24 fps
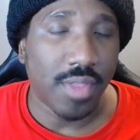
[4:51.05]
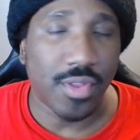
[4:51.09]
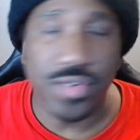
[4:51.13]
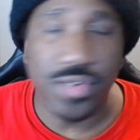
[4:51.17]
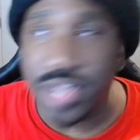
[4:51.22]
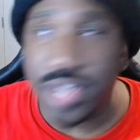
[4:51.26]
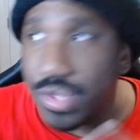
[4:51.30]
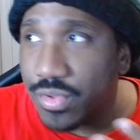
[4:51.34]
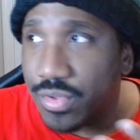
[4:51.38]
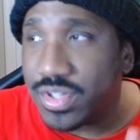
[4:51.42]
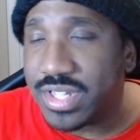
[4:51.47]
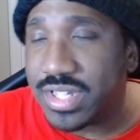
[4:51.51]

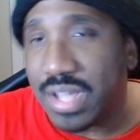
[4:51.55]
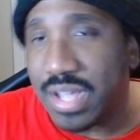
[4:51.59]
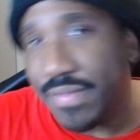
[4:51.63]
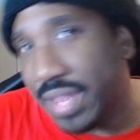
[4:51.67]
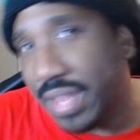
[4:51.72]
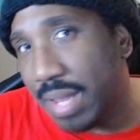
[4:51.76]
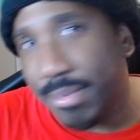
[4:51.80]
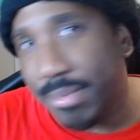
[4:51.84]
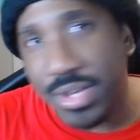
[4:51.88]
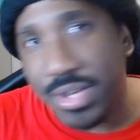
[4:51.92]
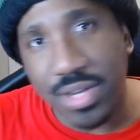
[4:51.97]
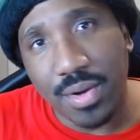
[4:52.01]
There's other
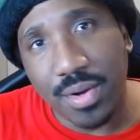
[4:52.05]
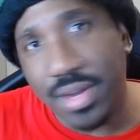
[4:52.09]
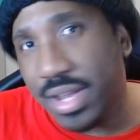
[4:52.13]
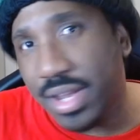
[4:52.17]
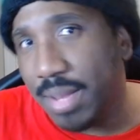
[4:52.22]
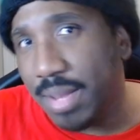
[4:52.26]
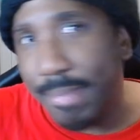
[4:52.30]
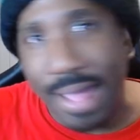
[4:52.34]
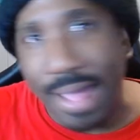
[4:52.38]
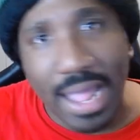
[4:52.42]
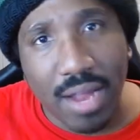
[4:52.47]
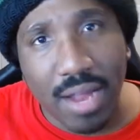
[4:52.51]
stuff that I've been doing
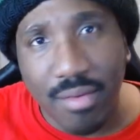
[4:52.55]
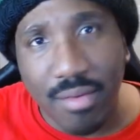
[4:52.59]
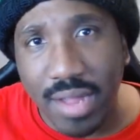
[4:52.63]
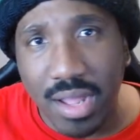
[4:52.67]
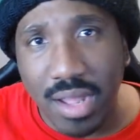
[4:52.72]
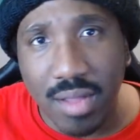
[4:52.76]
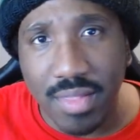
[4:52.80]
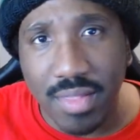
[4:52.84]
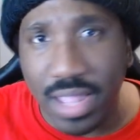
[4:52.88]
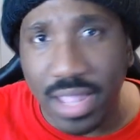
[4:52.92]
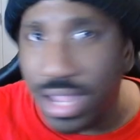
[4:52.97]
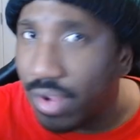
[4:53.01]
in the
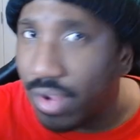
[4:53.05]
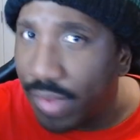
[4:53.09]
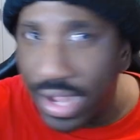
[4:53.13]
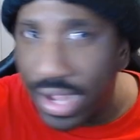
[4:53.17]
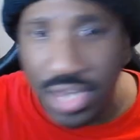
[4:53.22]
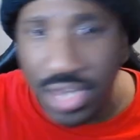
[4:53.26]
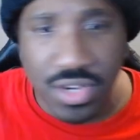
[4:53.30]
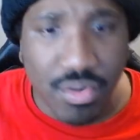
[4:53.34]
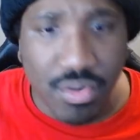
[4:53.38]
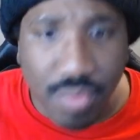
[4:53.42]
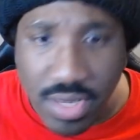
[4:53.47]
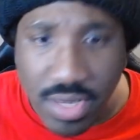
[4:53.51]
background, like
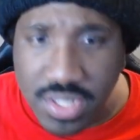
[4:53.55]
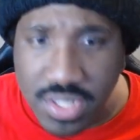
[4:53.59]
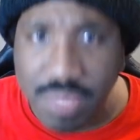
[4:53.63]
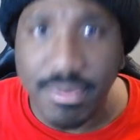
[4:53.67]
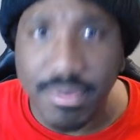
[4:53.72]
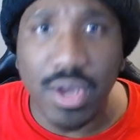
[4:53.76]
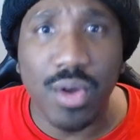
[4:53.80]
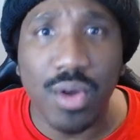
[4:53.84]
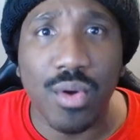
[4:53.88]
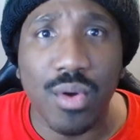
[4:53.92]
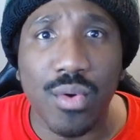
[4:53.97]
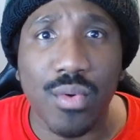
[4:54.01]
Gran
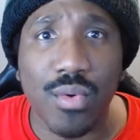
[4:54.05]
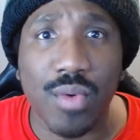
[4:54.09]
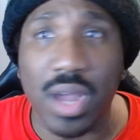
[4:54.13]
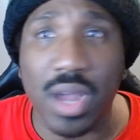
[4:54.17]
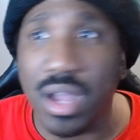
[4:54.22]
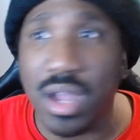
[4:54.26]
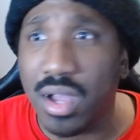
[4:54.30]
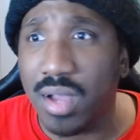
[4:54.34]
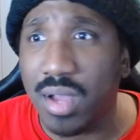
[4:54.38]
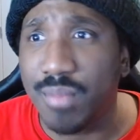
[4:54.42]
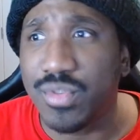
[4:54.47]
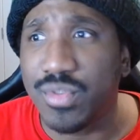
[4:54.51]
Turismo,
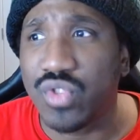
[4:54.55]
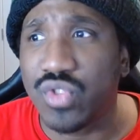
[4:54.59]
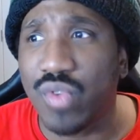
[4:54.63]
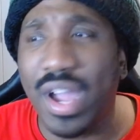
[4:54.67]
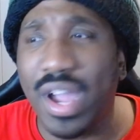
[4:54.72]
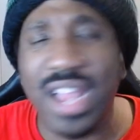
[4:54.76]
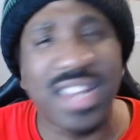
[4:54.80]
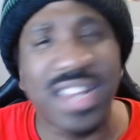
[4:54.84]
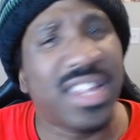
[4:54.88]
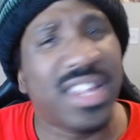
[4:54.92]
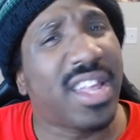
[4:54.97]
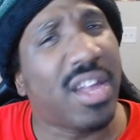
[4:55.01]
uh,
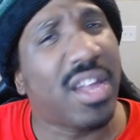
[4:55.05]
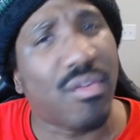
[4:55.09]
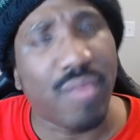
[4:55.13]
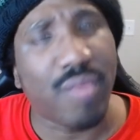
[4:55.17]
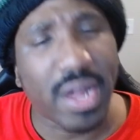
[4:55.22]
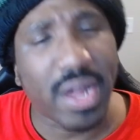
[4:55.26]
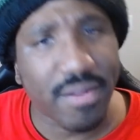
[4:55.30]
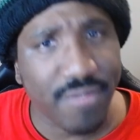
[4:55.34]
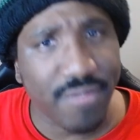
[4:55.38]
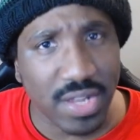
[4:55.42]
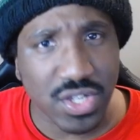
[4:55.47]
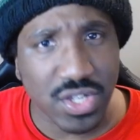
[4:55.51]
trying to get
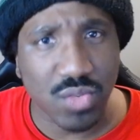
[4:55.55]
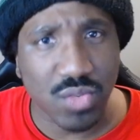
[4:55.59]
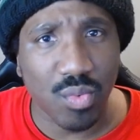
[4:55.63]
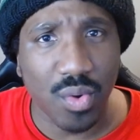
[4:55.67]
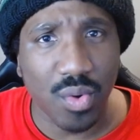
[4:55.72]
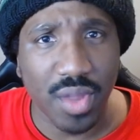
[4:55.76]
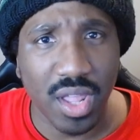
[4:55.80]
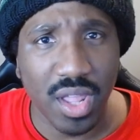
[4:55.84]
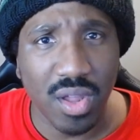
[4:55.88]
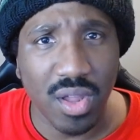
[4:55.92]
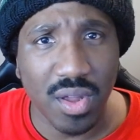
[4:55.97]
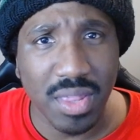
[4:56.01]
Wreckfest
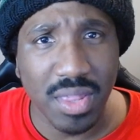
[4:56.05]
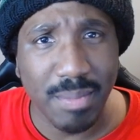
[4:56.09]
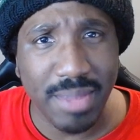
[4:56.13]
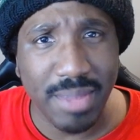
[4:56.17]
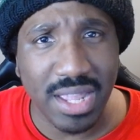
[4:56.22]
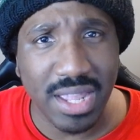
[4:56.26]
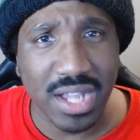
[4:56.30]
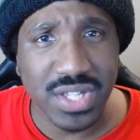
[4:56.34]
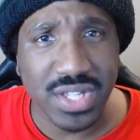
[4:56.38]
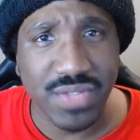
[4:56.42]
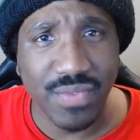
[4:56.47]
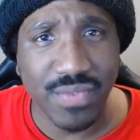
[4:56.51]
working on the
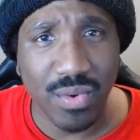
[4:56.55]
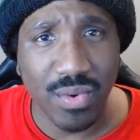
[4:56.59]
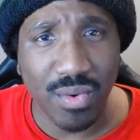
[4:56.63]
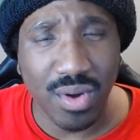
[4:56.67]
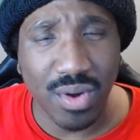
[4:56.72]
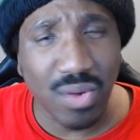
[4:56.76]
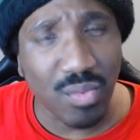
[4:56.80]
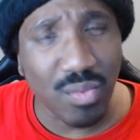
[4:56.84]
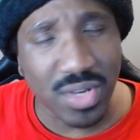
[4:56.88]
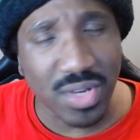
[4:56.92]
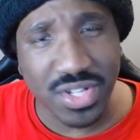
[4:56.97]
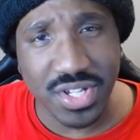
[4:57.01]

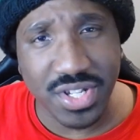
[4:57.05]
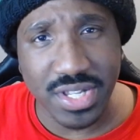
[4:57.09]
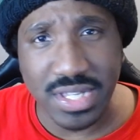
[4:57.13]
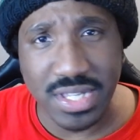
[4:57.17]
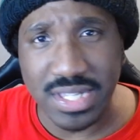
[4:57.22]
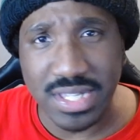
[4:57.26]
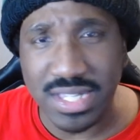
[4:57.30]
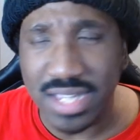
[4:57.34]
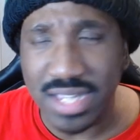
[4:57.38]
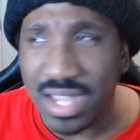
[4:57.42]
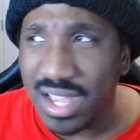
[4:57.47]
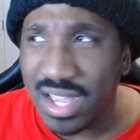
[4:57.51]
PS4, which
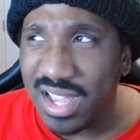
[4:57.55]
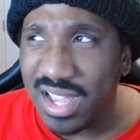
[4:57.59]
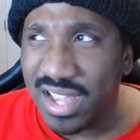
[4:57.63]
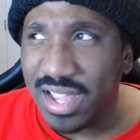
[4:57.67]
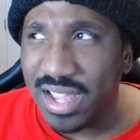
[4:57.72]
is